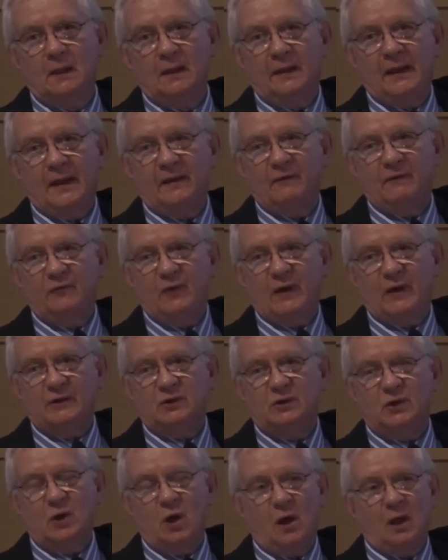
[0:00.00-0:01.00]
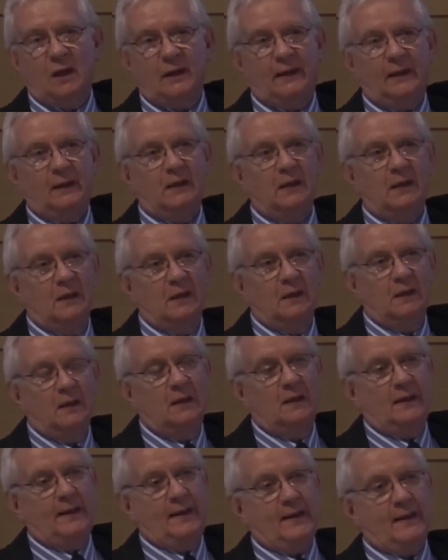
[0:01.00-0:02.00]
again, a French colleague.
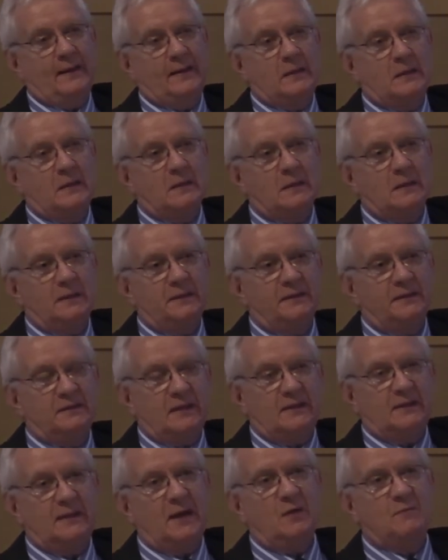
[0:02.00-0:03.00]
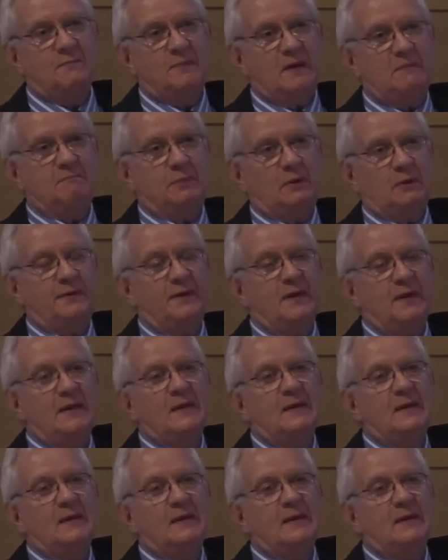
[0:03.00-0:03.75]
And as I tell people,